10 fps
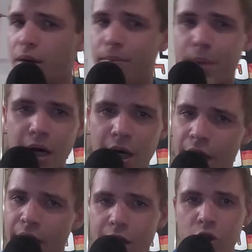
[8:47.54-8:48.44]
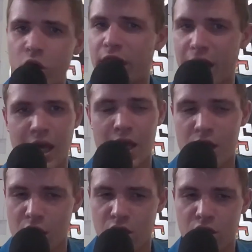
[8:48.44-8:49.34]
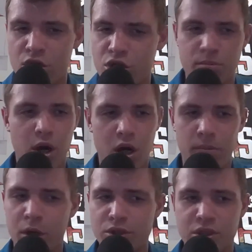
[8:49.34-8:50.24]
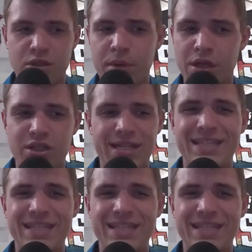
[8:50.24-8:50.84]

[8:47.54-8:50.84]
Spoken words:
But looking at the Jim Harbaugh suspension,